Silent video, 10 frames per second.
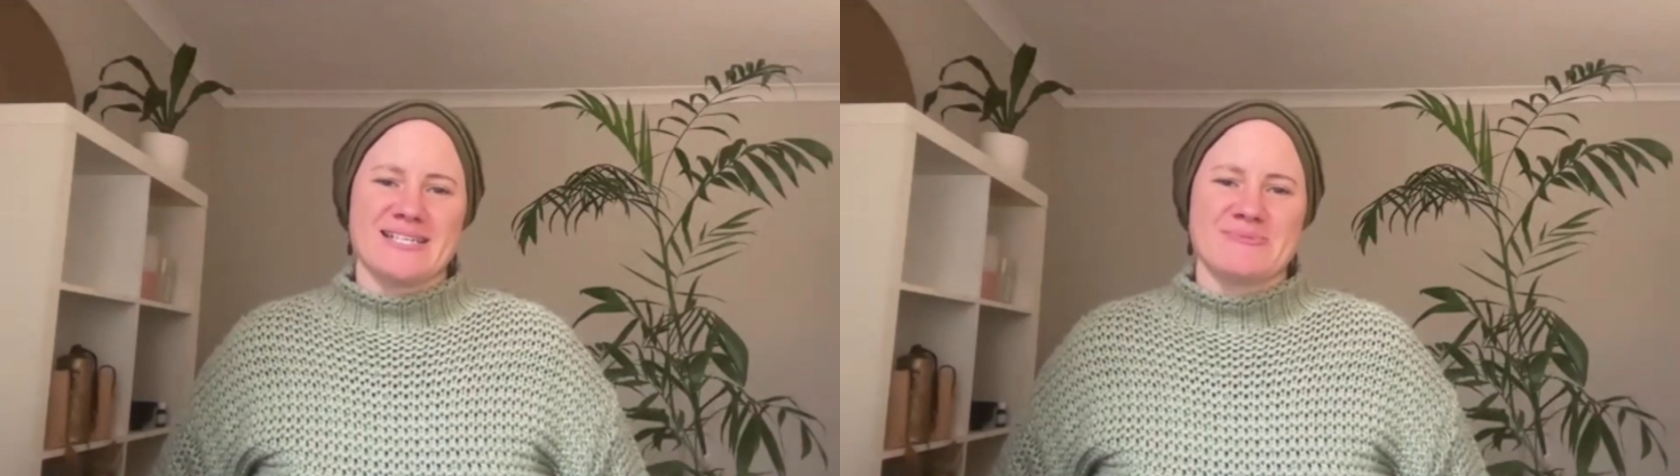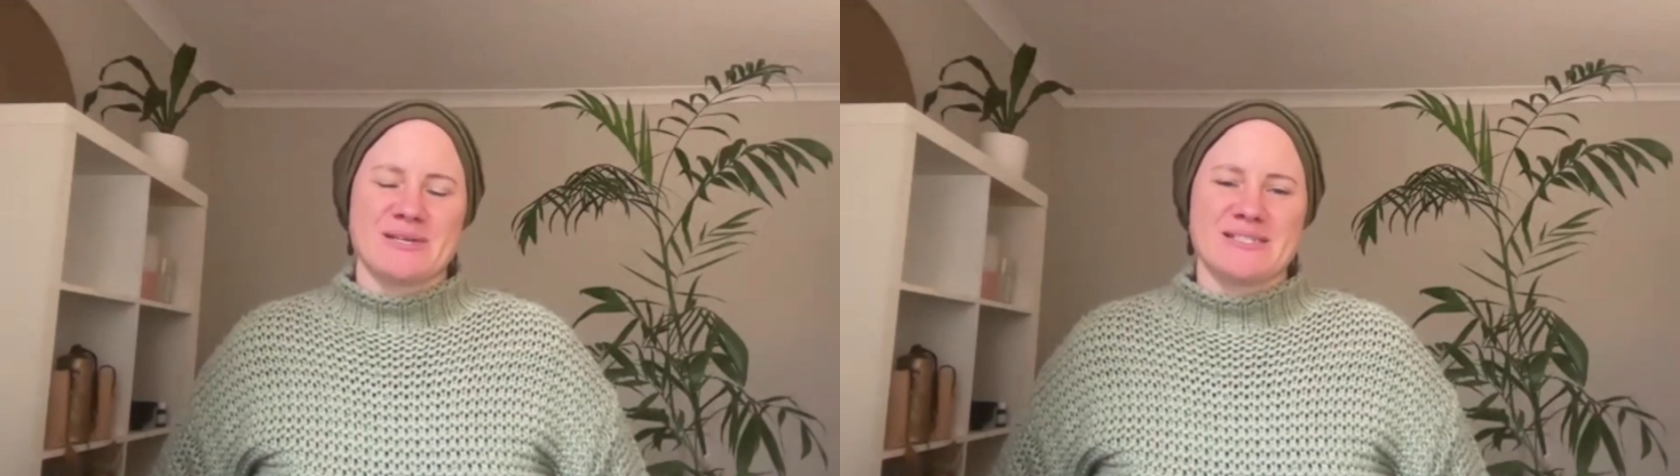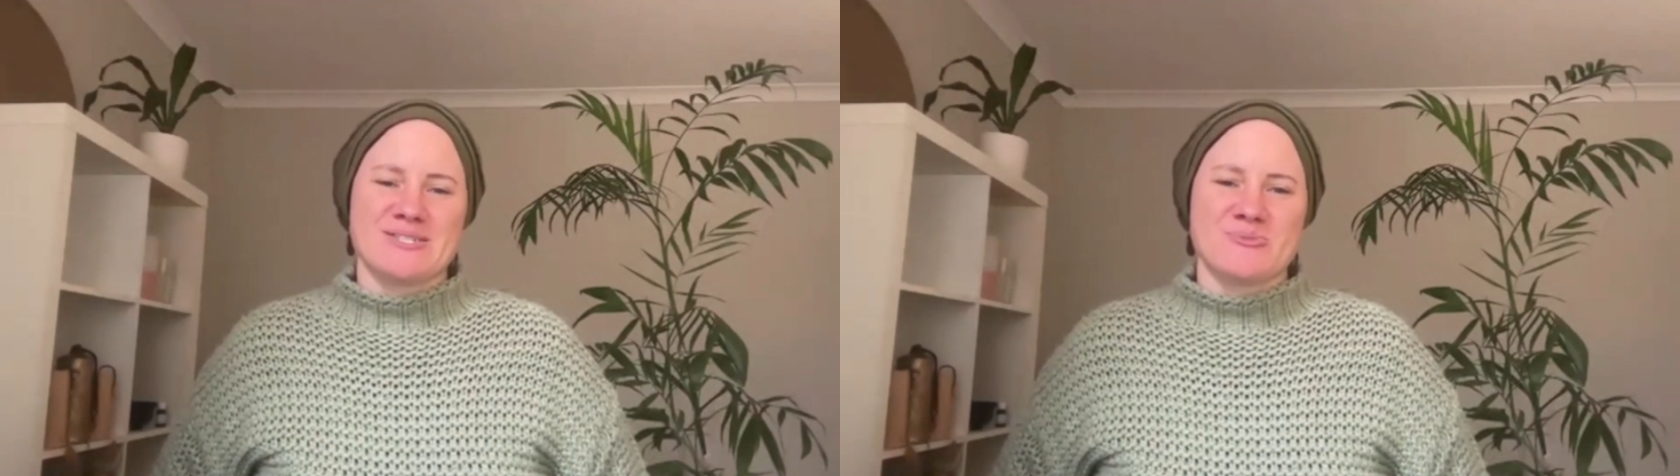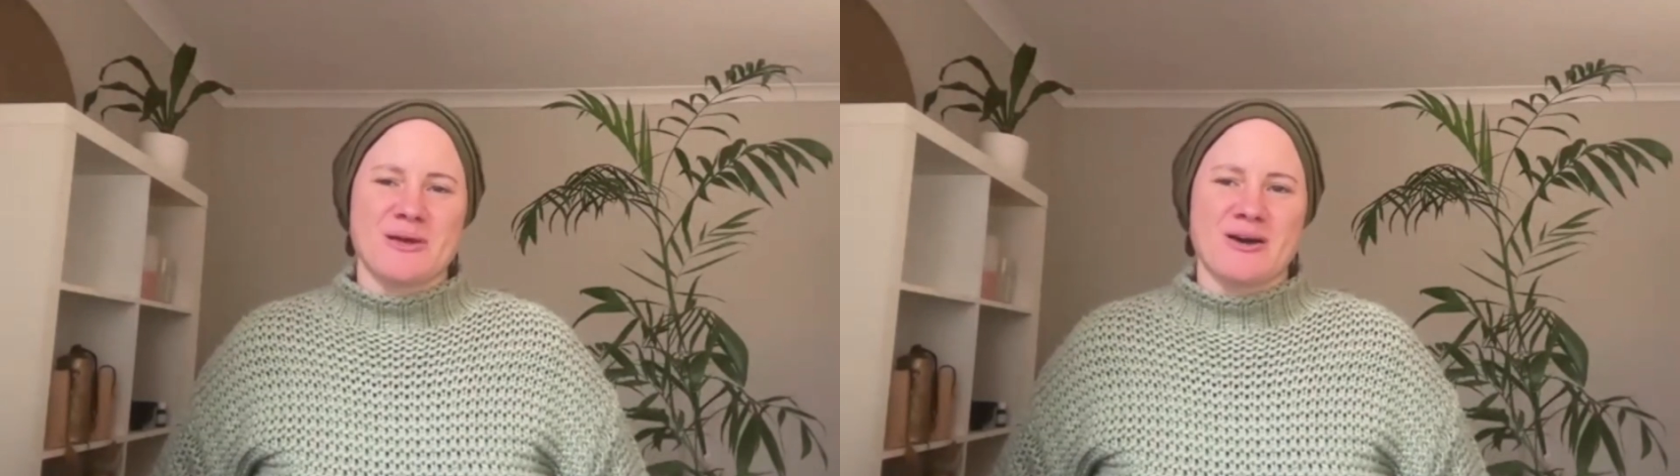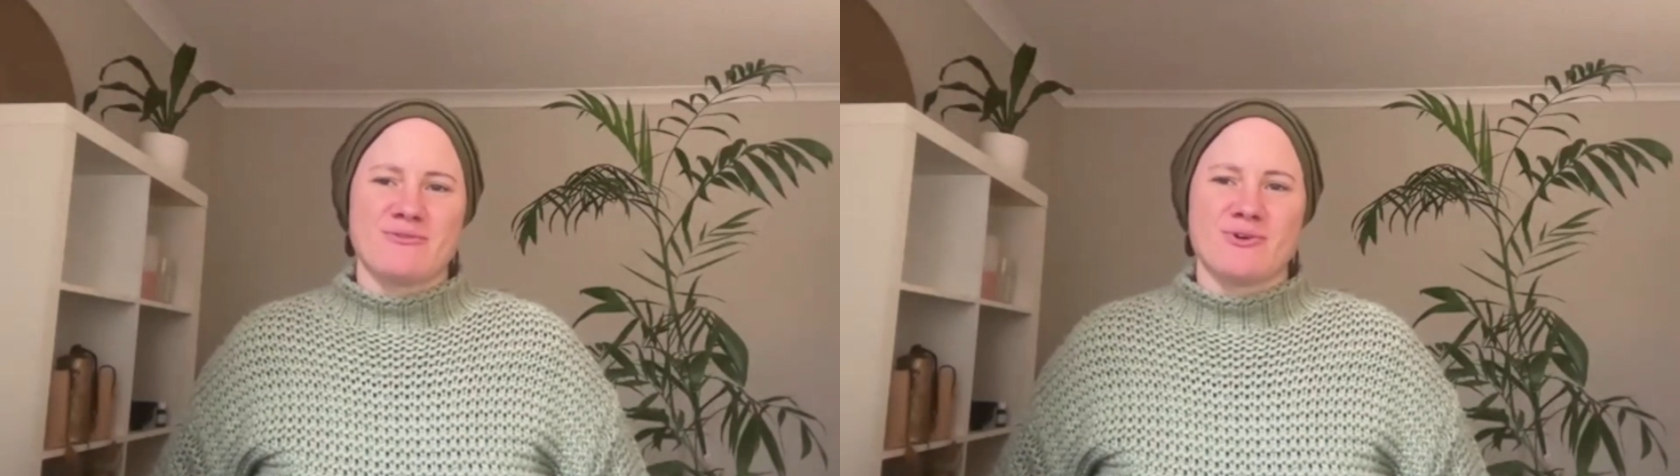It's been such a
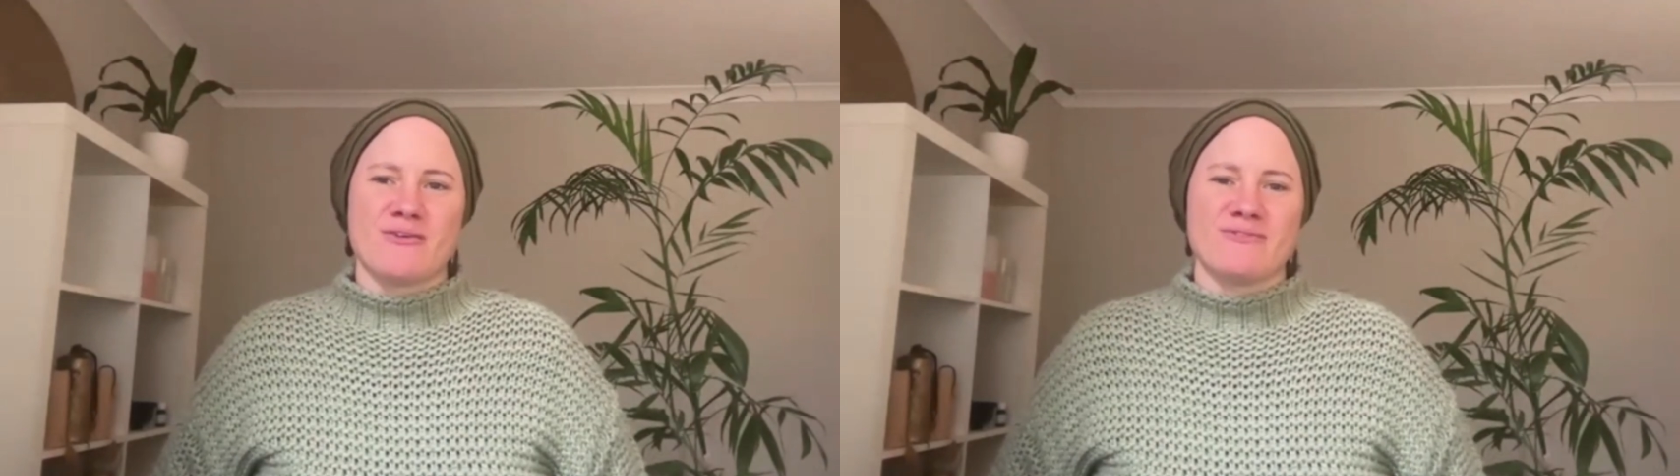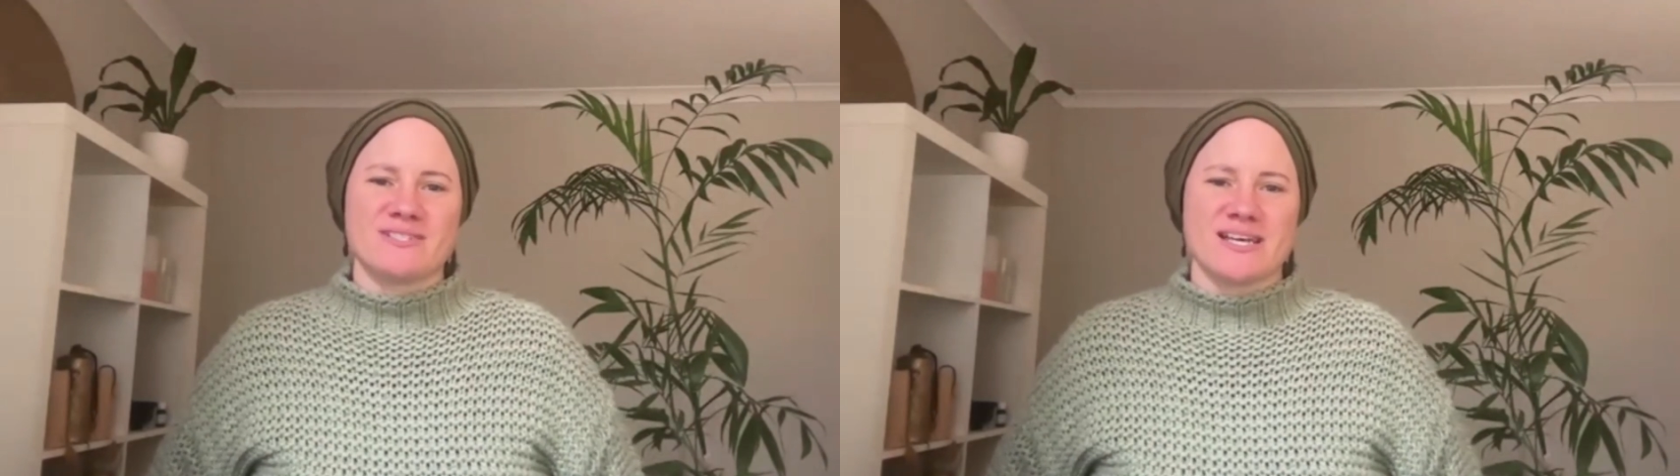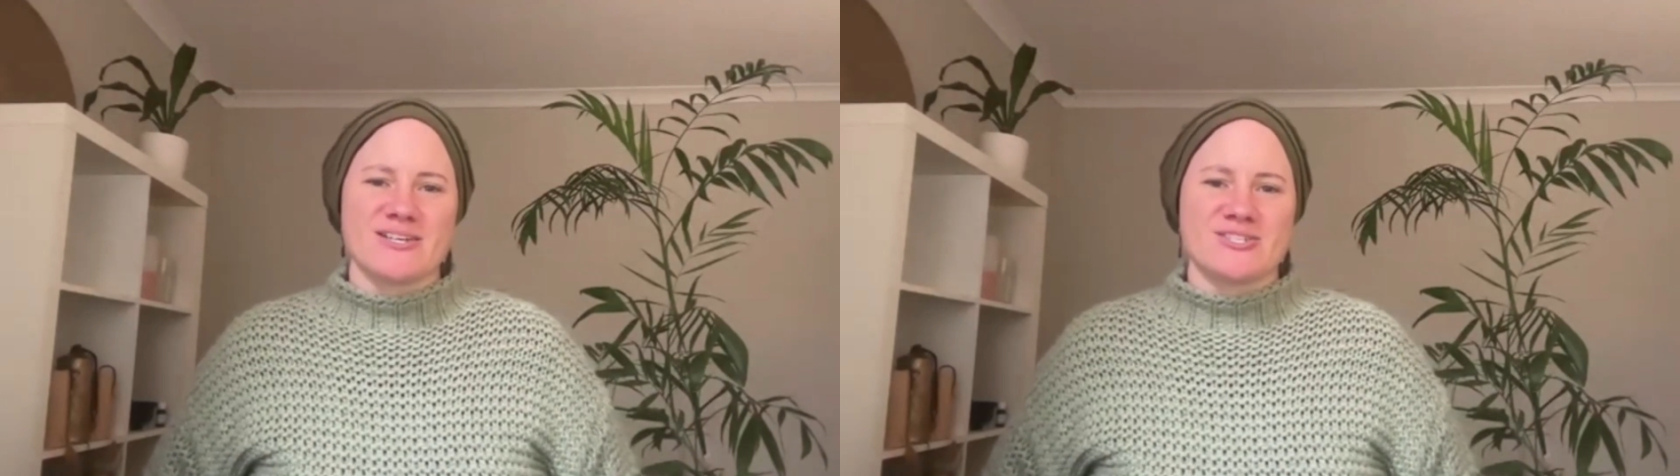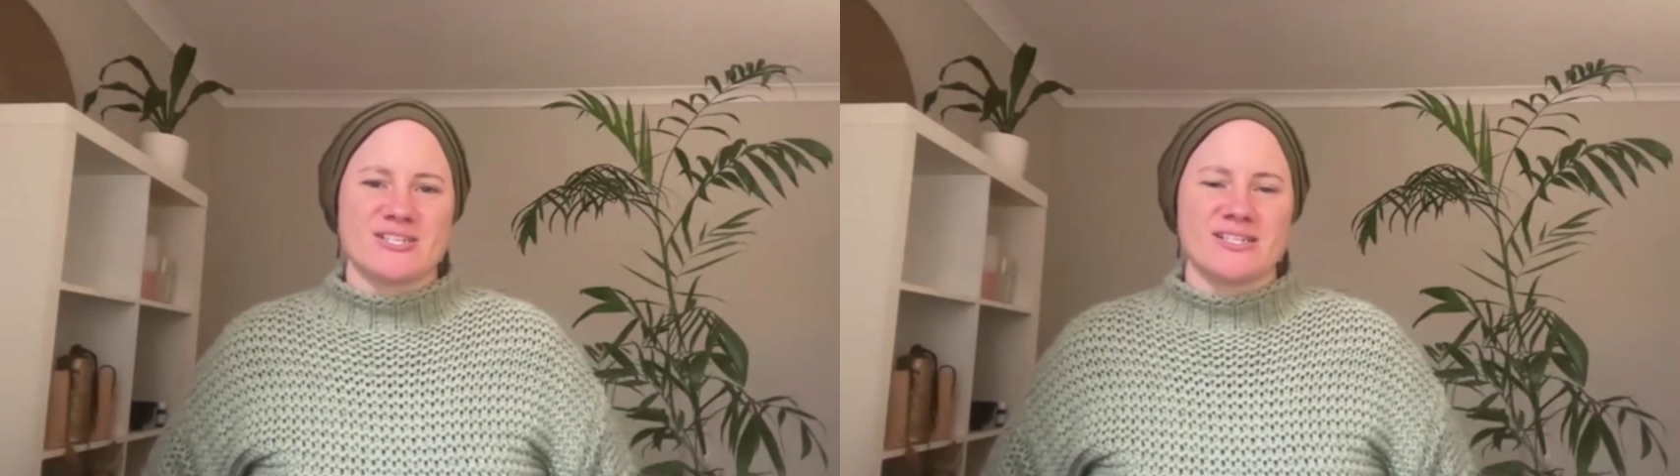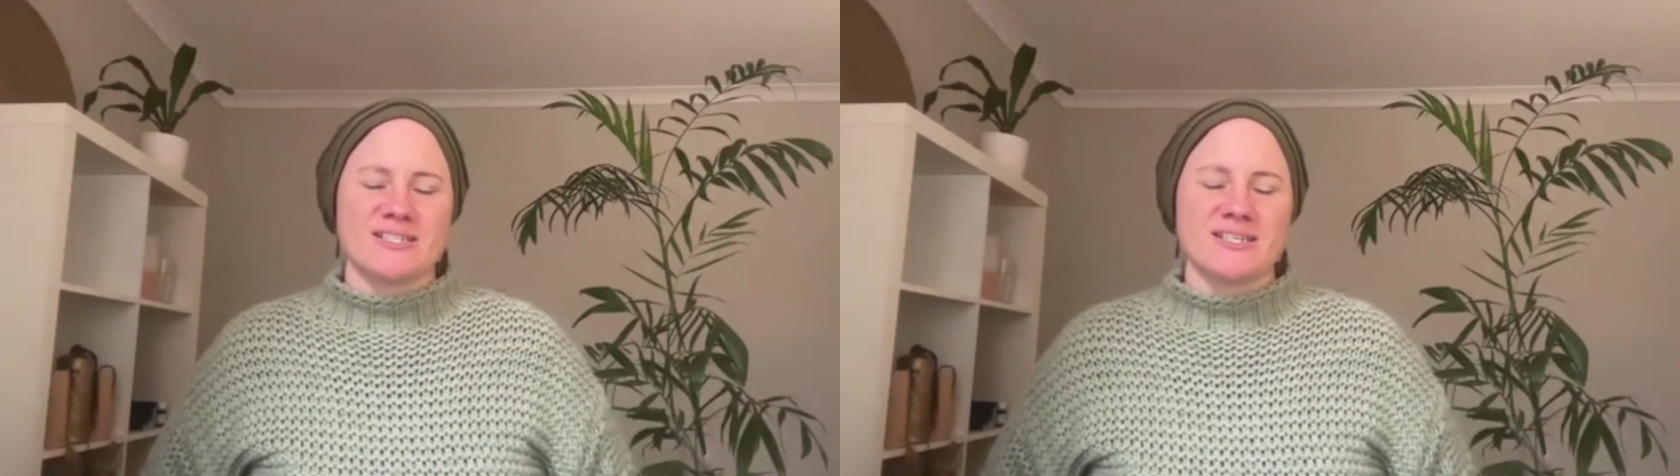powerful
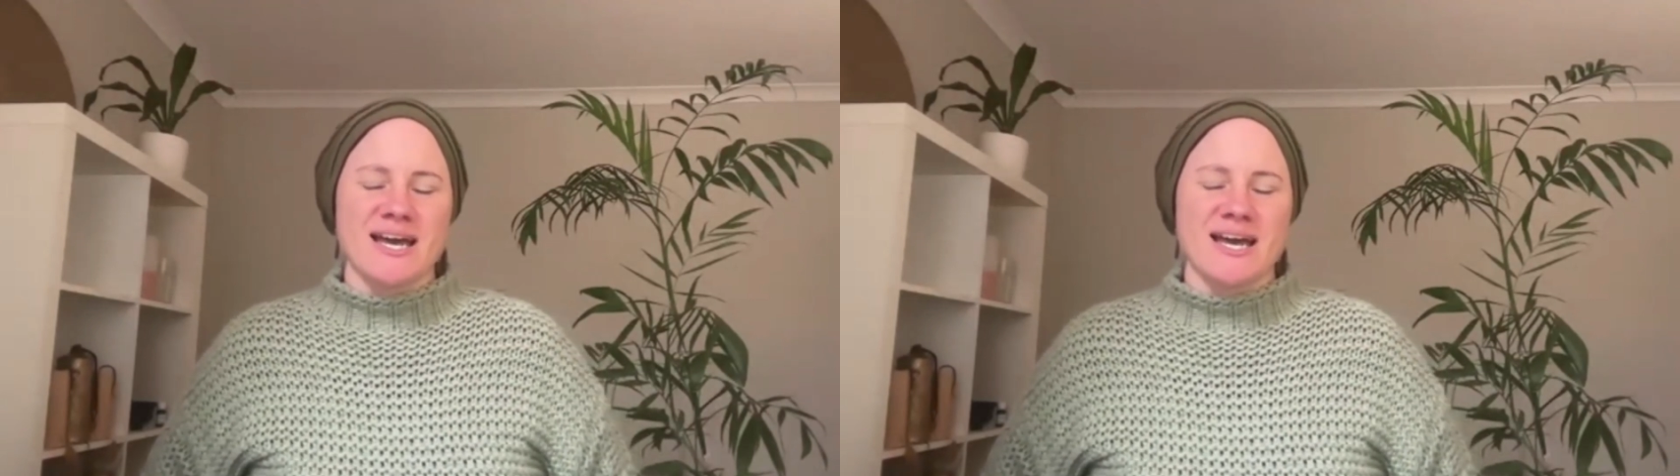conversation.